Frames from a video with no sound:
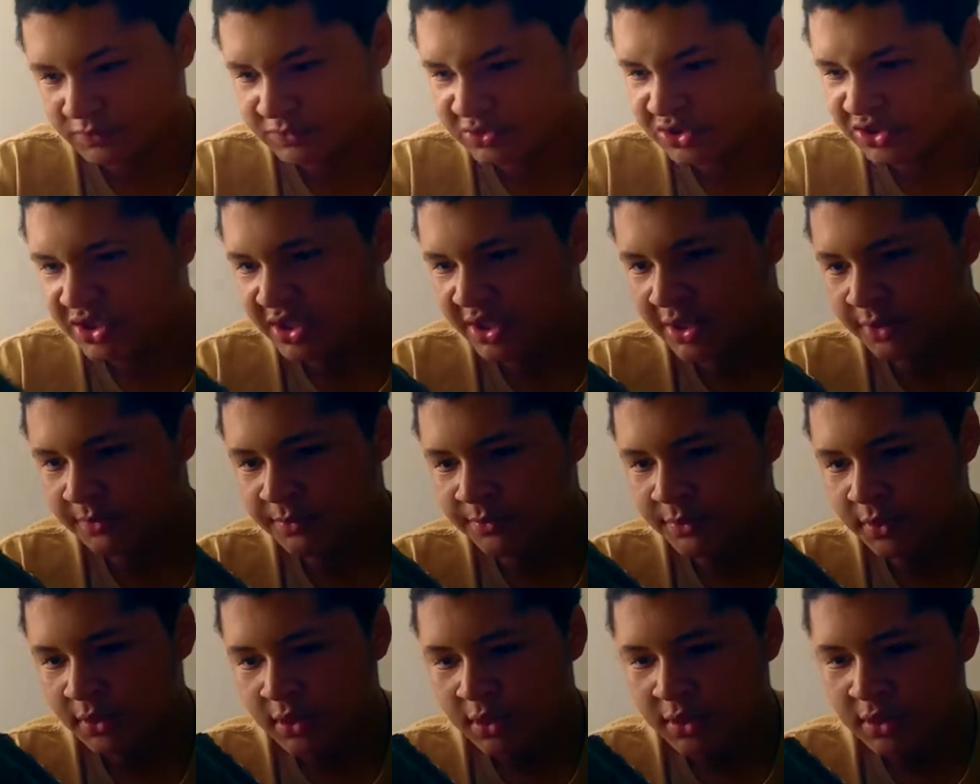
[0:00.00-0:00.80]
So
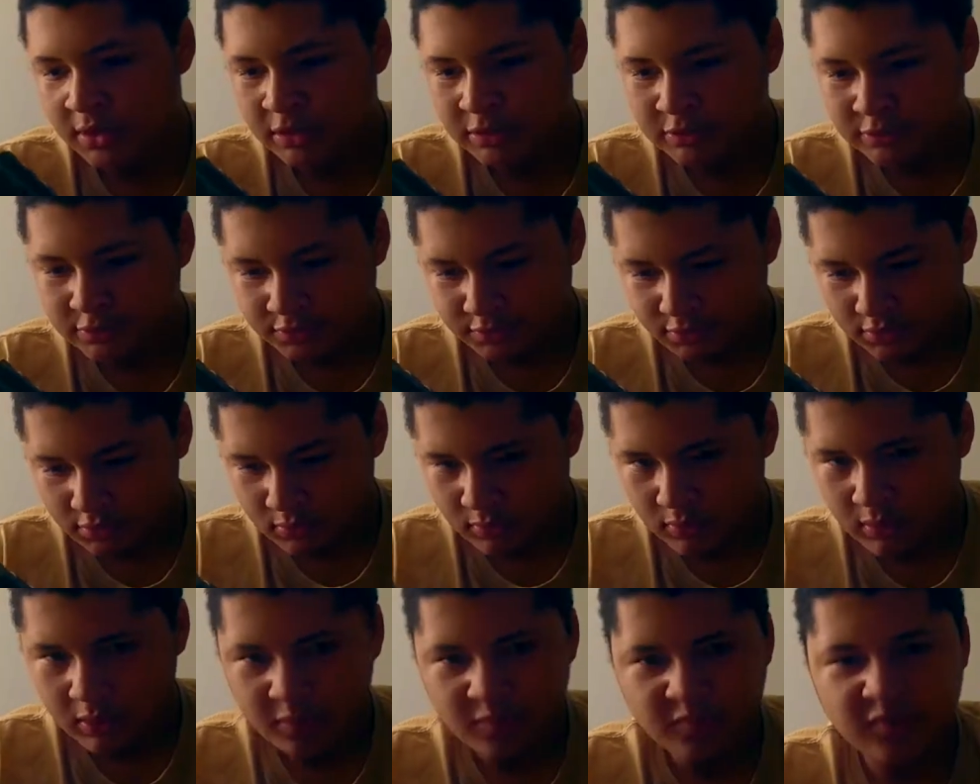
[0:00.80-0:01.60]

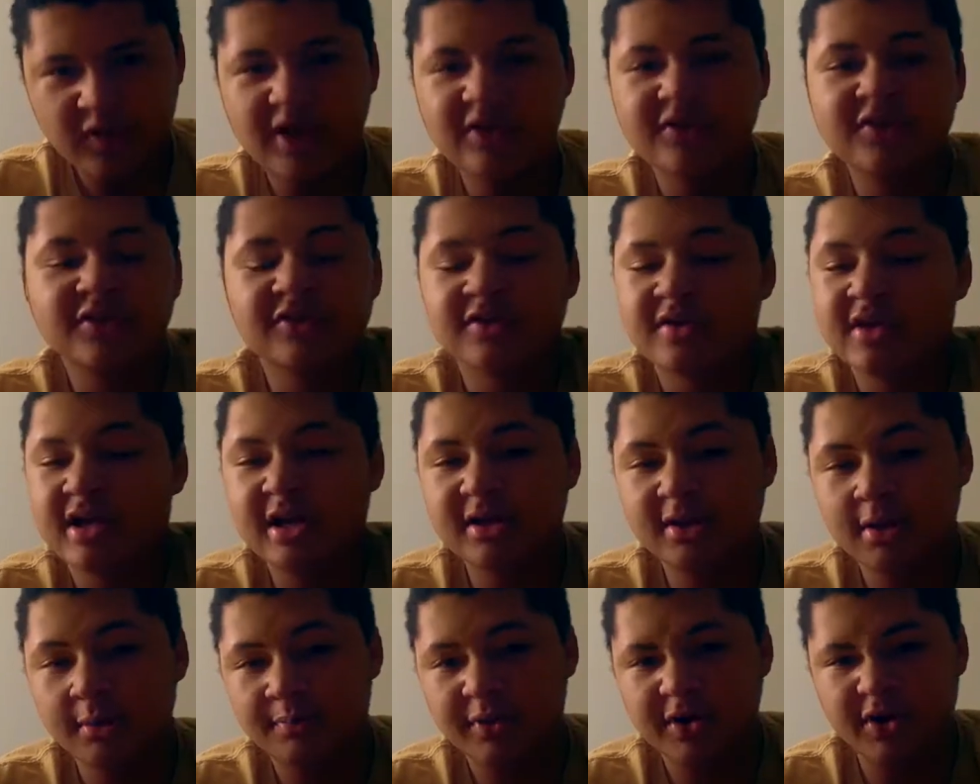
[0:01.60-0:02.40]
that's just
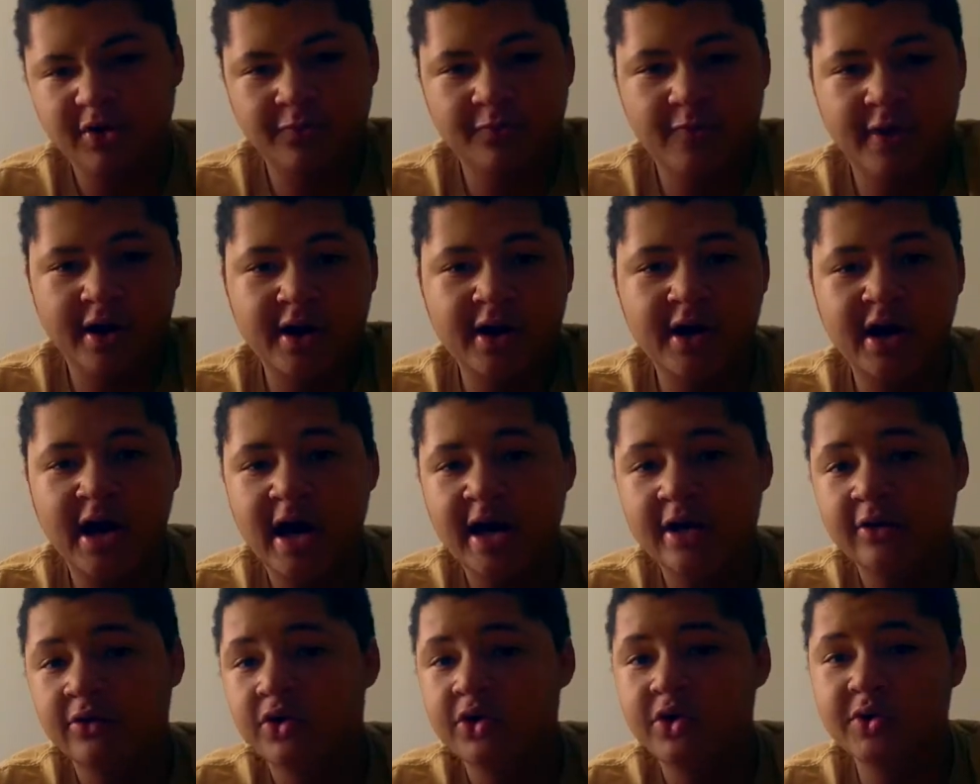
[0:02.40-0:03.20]
like the burst fire.
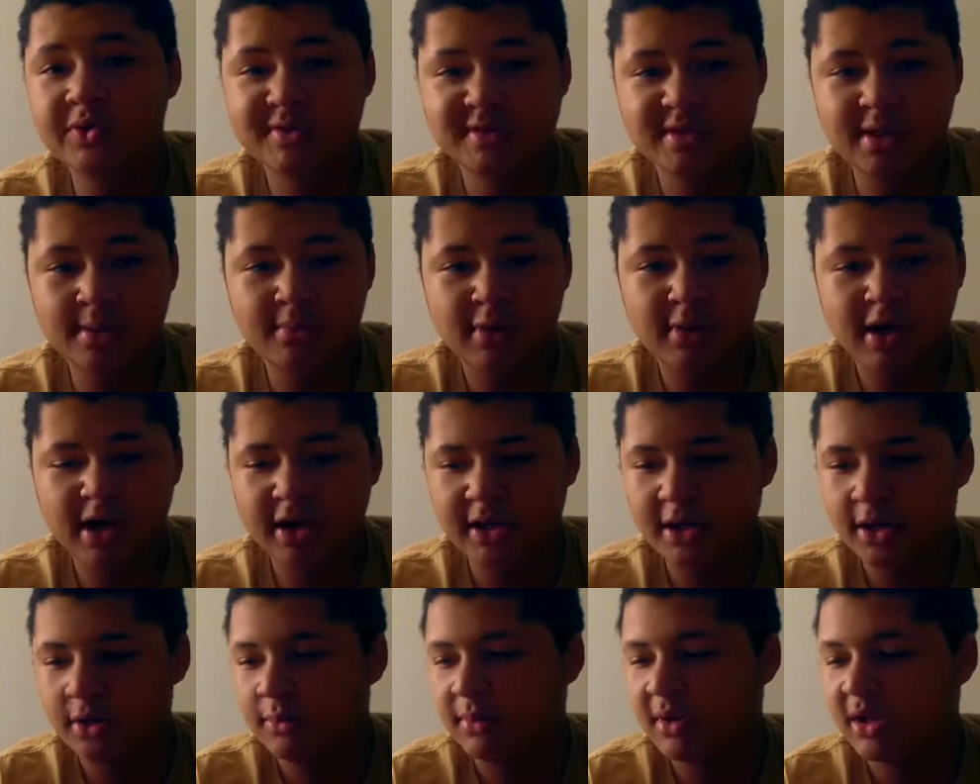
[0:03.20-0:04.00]
I do
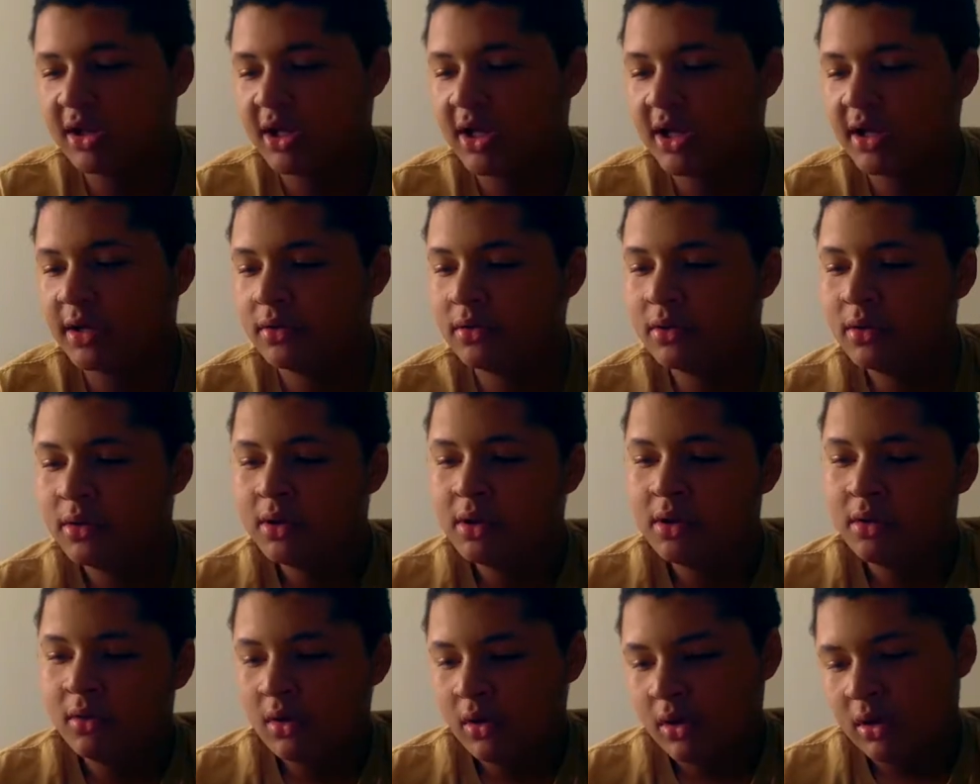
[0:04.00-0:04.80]
semi-auto a lot,
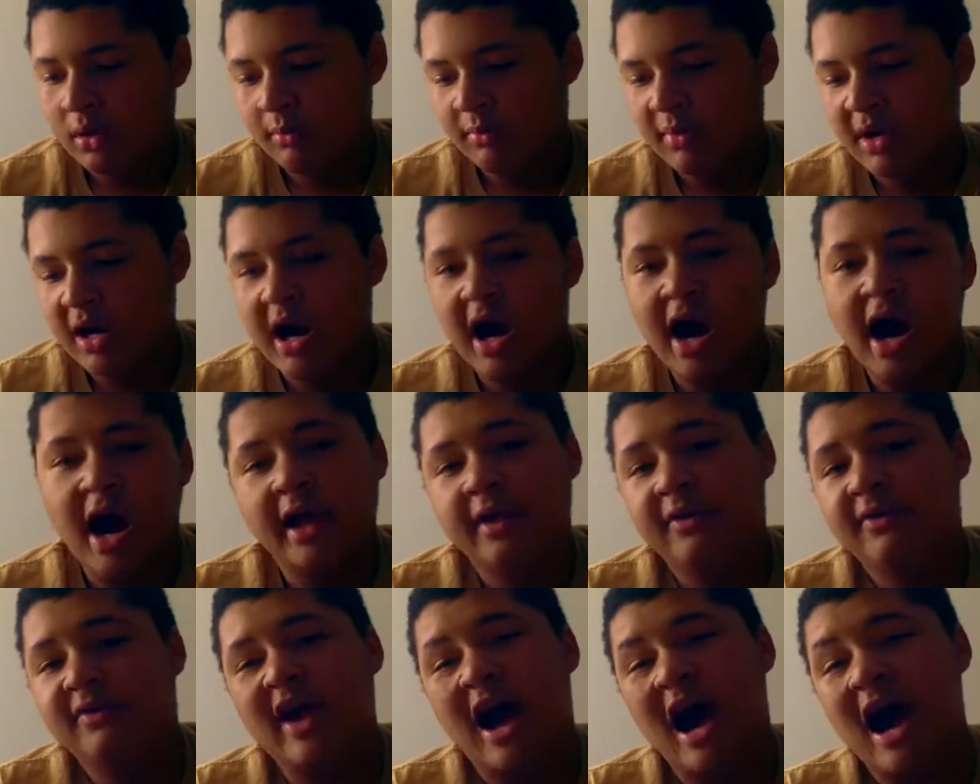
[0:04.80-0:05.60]
but
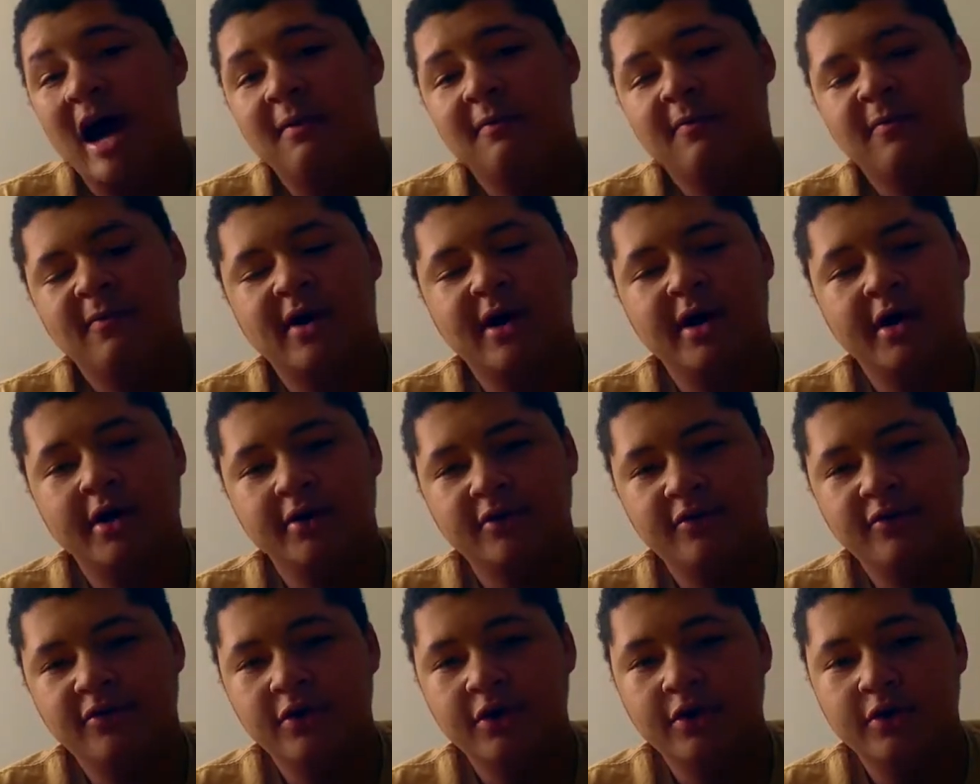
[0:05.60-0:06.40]
I tap fire
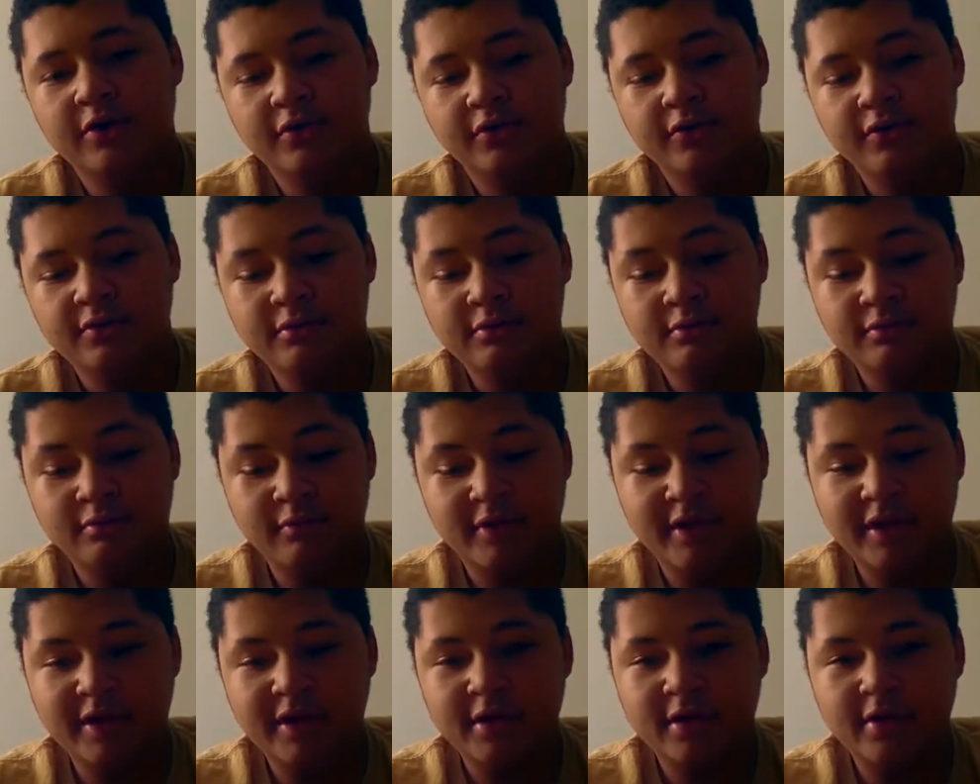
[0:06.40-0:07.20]
too.
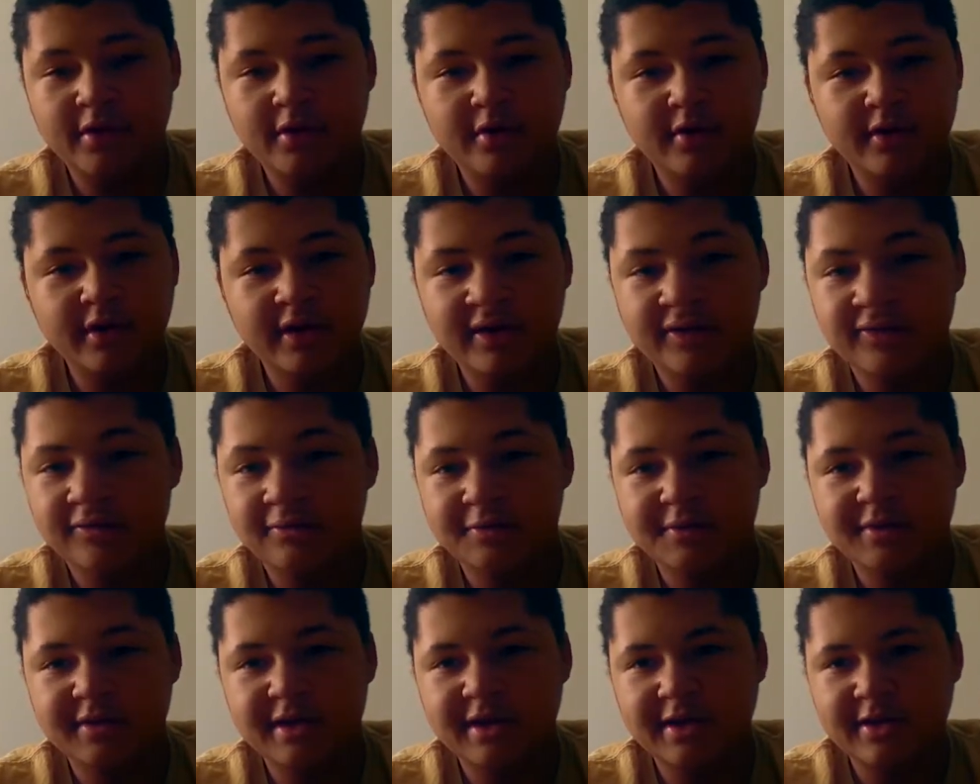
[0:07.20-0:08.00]
Like it's
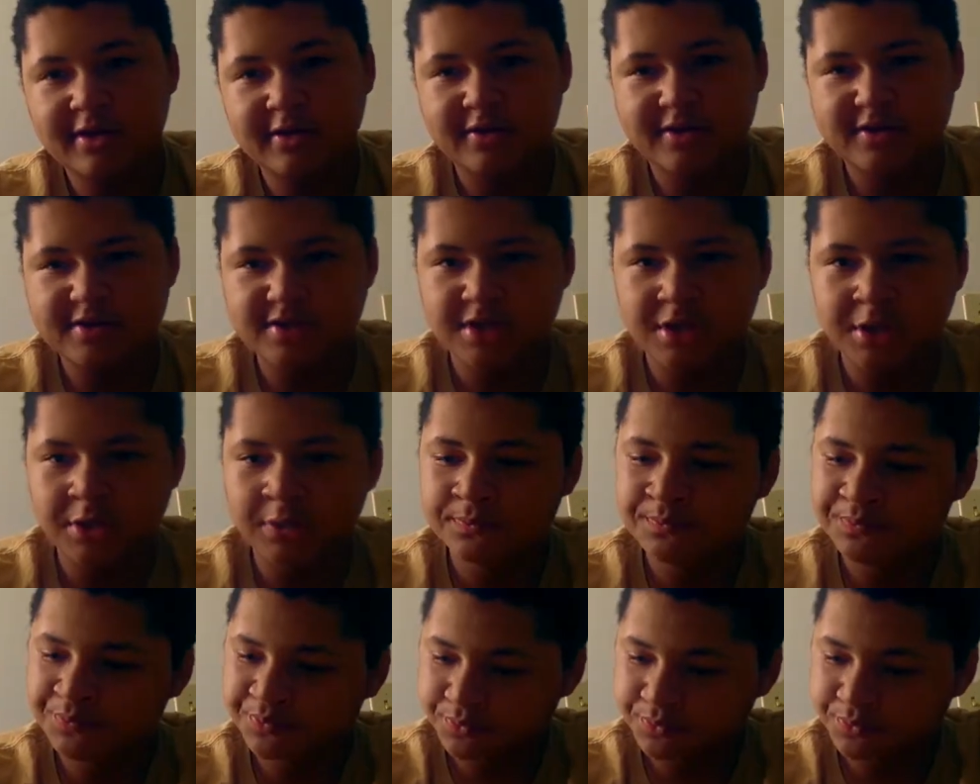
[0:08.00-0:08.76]
ridiculous. So